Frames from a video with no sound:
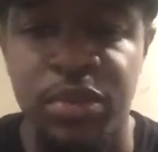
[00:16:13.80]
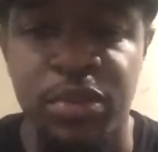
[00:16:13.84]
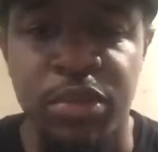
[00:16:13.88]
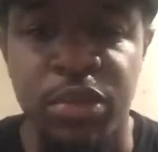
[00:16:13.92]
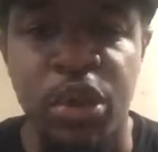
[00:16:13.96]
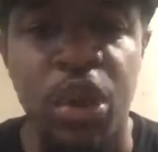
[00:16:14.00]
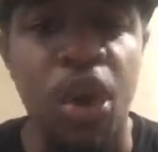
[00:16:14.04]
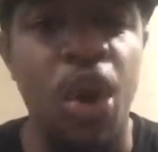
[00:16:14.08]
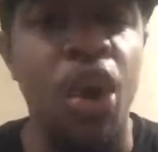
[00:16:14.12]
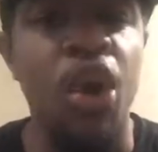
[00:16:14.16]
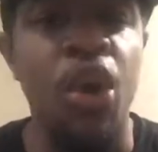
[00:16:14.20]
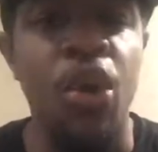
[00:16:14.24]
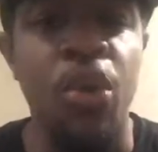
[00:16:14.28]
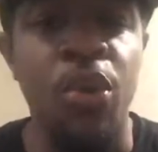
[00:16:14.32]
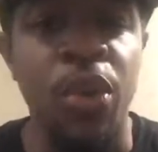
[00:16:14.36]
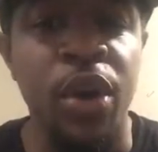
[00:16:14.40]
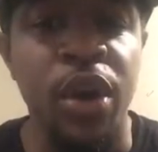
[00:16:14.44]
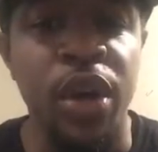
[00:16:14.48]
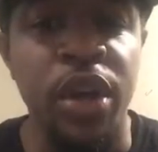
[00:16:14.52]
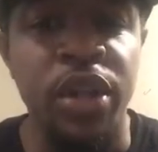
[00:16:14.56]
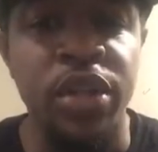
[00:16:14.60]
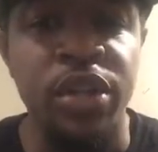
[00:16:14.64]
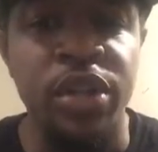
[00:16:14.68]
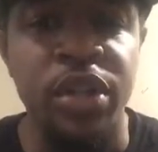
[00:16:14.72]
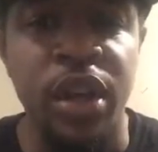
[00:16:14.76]
goal
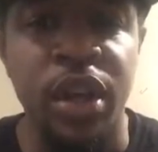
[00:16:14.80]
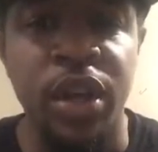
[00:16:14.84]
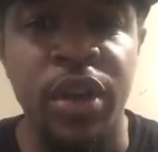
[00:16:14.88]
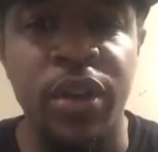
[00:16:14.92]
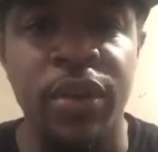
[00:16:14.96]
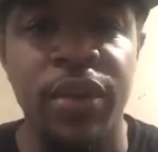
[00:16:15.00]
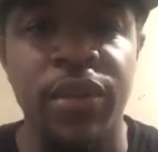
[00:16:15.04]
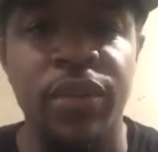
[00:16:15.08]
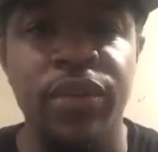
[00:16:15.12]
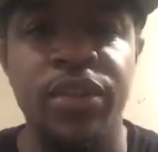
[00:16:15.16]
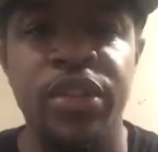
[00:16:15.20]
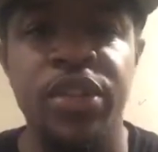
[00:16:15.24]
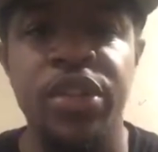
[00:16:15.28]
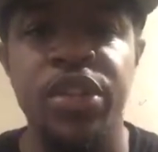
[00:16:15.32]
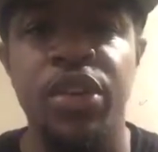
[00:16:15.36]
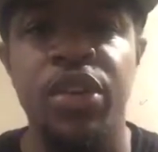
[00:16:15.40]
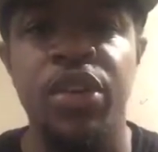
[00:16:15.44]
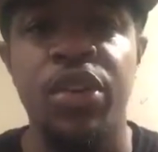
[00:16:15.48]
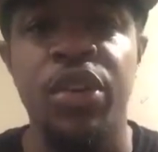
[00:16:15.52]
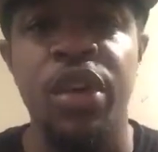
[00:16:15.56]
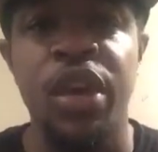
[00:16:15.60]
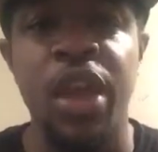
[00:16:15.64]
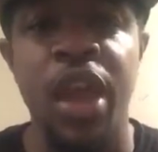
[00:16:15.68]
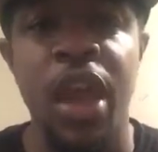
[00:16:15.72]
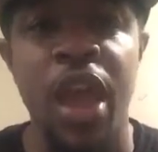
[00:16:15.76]
was of
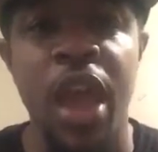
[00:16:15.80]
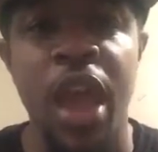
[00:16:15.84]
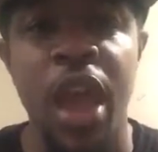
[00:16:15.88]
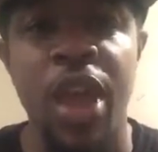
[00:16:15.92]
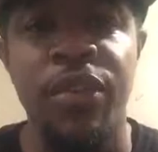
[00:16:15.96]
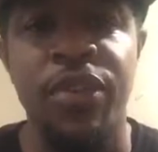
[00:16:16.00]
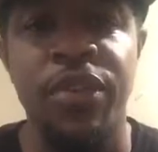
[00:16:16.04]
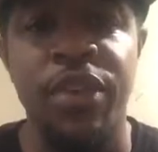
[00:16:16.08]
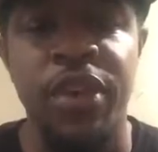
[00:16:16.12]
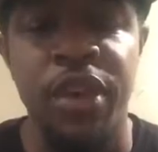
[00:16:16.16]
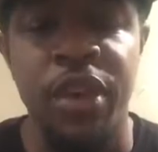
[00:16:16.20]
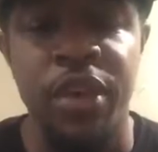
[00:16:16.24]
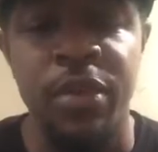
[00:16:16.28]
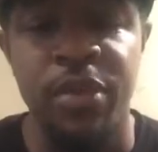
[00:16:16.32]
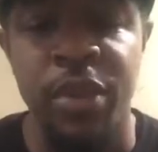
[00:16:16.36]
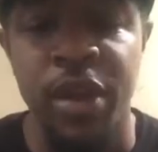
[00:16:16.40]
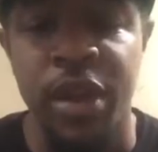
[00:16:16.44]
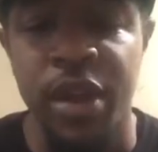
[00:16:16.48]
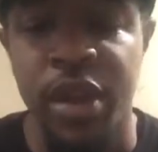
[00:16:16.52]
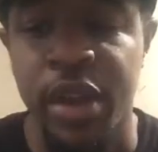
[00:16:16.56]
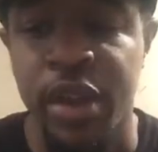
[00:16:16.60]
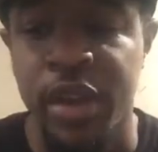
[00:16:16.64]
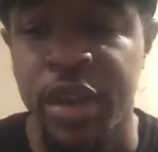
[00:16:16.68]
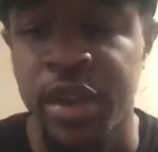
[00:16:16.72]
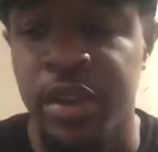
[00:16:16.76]
showing African
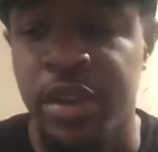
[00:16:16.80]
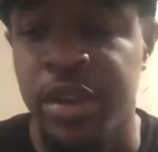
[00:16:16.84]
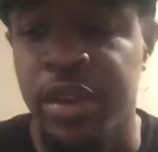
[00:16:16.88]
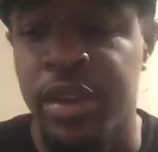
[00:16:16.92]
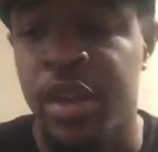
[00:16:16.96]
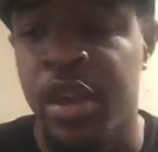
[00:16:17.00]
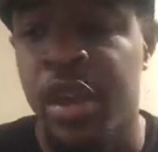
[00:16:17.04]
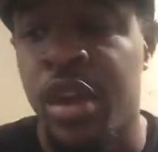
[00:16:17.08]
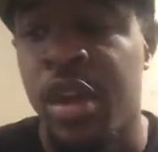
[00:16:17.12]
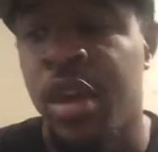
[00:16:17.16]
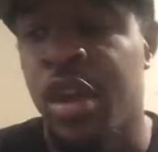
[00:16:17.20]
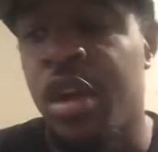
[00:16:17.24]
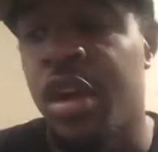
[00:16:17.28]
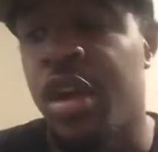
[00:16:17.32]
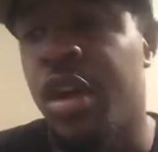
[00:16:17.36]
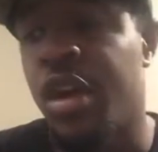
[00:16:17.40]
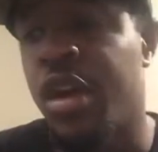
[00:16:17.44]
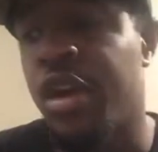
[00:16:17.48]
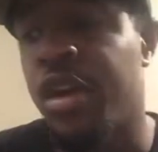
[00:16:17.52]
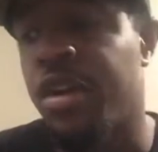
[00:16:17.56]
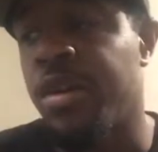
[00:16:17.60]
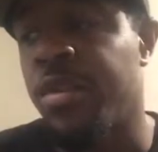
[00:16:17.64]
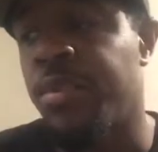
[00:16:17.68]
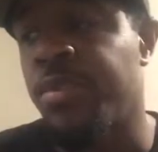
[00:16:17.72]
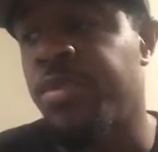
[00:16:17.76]
American,
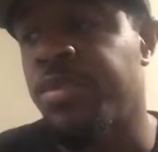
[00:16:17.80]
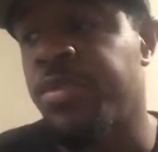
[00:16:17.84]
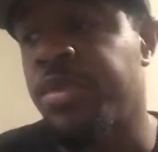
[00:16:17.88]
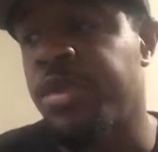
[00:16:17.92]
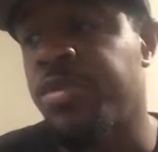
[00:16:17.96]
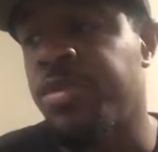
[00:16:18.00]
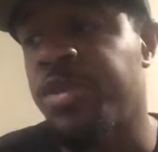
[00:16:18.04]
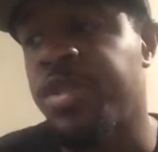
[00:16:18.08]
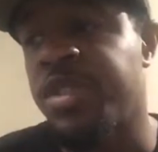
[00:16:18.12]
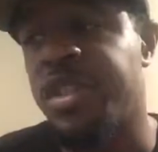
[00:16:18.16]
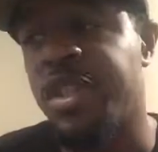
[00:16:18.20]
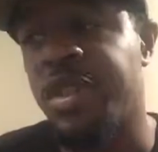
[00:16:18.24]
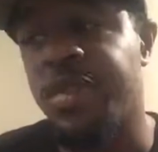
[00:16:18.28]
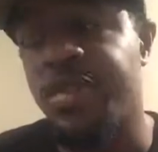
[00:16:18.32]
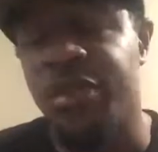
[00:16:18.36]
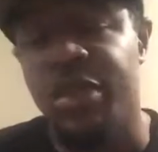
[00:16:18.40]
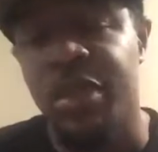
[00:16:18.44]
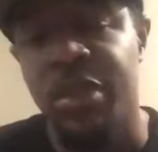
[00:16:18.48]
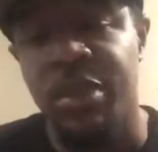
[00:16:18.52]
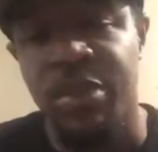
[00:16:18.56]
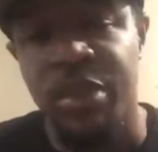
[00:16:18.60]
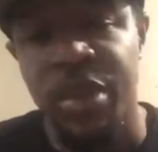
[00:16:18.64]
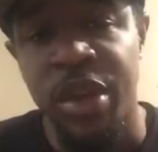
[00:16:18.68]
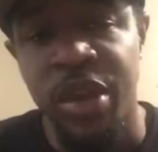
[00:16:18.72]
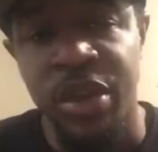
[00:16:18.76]

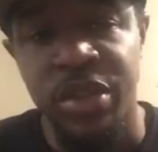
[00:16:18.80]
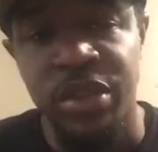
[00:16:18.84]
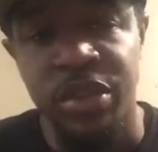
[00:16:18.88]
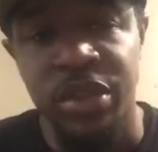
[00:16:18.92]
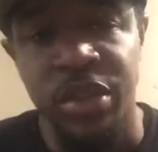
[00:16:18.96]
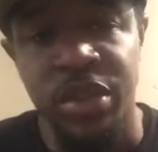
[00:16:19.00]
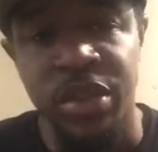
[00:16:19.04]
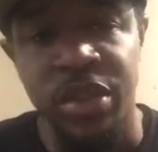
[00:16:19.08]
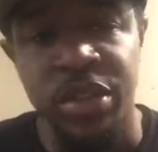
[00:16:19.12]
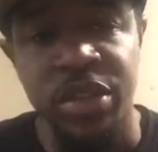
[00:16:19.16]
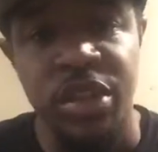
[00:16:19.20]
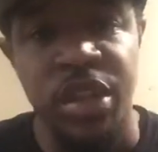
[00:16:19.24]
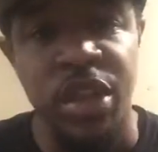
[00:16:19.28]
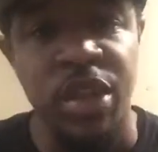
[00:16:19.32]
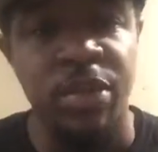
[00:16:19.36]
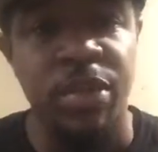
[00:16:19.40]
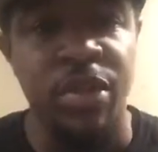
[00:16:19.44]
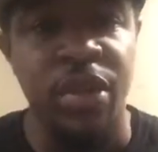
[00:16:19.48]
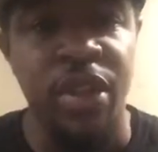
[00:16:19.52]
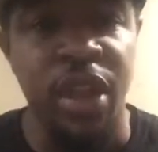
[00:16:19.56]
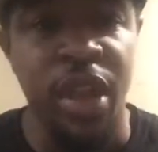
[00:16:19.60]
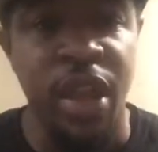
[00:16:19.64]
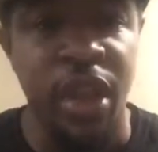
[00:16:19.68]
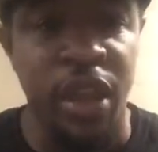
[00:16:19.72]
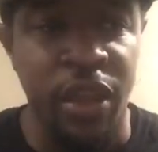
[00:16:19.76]
specifically males, in a
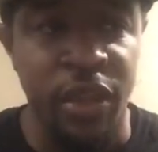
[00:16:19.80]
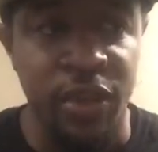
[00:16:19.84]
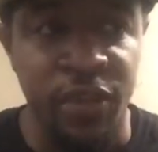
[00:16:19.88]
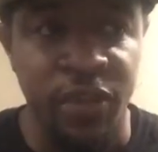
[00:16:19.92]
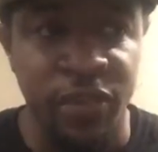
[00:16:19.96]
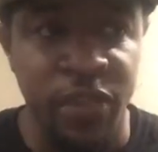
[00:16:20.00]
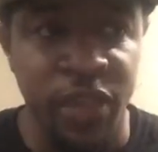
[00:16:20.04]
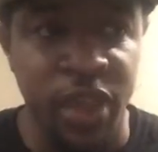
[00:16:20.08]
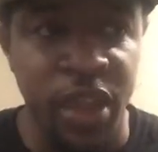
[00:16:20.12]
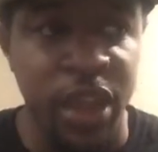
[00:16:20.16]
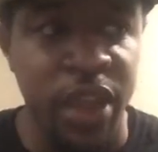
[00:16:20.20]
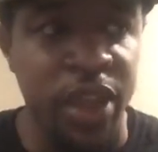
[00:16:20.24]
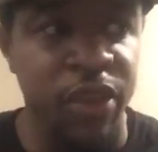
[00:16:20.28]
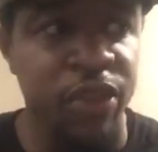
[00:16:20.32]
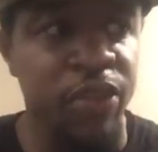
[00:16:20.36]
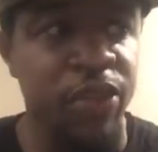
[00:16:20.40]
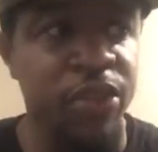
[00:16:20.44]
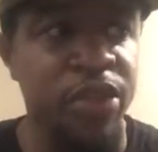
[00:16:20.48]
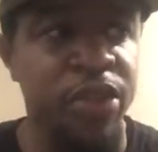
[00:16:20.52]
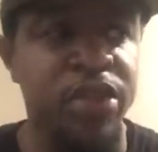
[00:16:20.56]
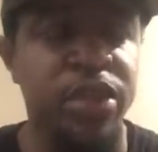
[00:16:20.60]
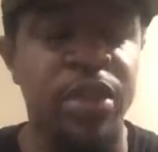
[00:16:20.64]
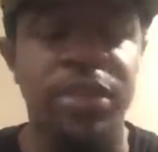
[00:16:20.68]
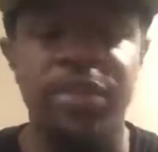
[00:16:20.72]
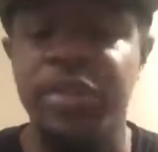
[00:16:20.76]
terrible light. Even
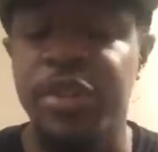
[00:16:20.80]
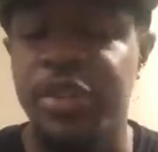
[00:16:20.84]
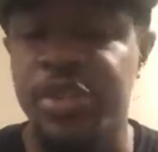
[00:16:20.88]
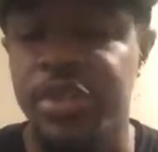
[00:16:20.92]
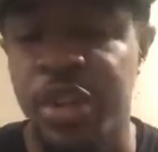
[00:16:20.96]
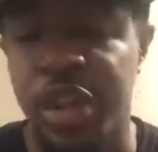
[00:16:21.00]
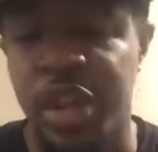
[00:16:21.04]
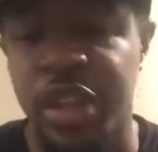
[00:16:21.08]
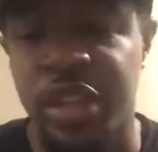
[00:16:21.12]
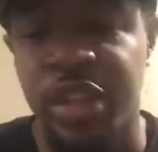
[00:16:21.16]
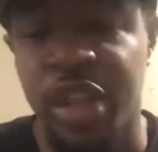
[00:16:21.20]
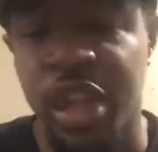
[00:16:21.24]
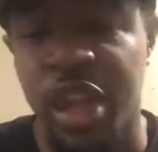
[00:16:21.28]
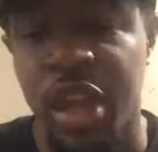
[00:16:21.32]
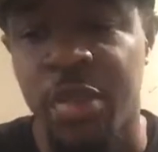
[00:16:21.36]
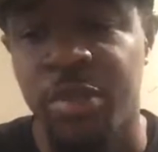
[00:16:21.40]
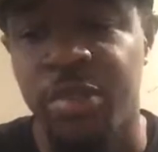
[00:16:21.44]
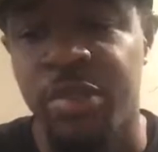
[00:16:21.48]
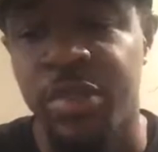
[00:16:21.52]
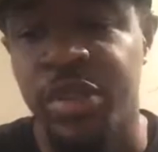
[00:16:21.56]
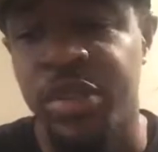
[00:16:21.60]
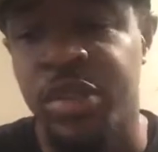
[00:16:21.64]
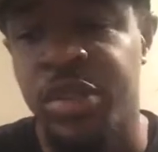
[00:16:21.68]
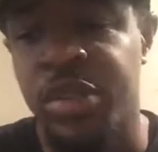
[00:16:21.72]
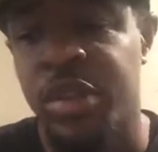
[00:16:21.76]
when something tragic
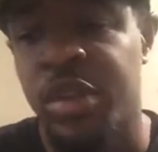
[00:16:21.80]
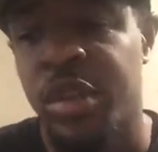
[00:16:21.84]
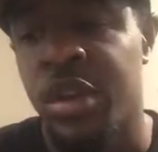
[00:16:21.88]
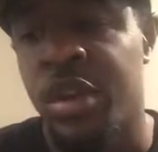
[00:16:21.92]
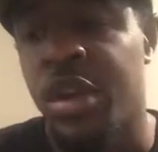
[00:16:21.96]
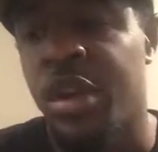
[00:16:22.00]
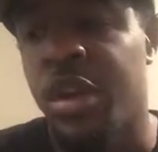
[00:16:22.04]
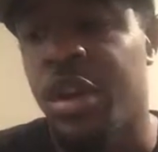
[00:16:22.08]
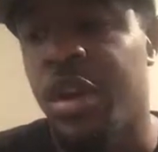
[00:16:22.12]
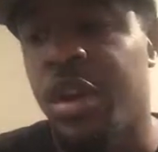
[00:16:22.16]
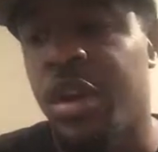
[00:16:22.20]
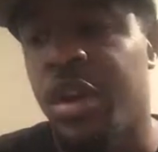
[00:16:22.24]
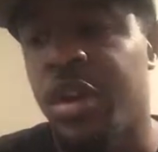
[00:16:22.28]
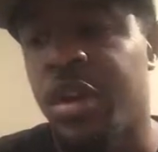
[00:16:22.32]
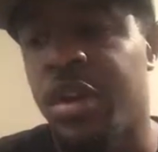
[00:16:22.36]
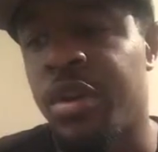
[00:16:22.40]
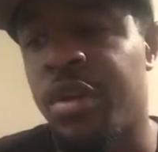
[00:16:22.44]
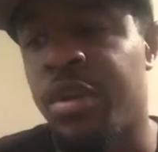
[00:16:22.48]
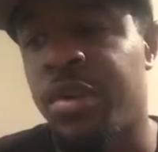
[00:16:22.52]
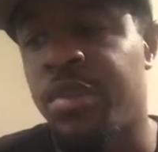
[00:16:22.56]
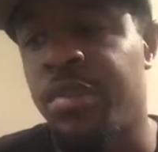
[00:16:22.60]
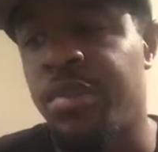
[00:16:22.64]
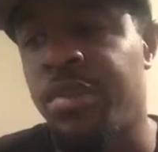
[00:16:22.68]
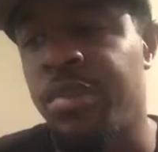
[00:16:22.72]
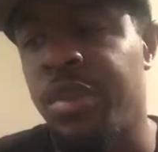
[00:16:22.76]
happens,
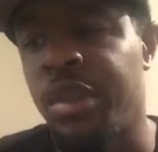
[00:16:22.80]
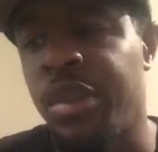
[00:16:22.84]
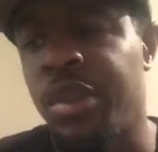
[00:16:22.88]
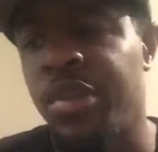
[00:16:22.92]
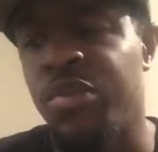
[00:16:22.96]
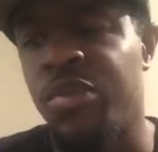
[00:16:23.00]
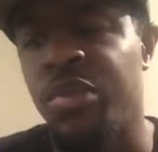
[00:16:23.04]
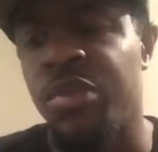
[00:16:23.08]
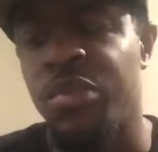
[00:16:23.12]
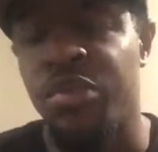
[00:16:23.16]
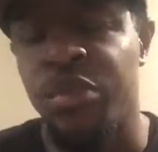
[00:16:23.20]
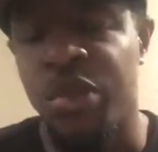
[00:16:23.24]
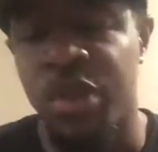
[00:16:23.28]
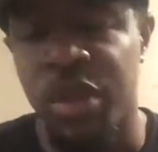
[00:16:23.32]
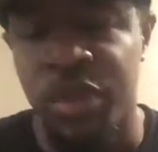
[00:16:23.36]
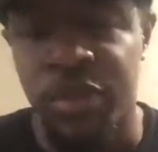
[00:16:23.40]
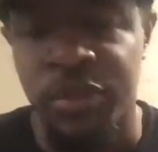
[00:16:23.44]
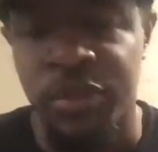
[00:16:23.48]
when we're the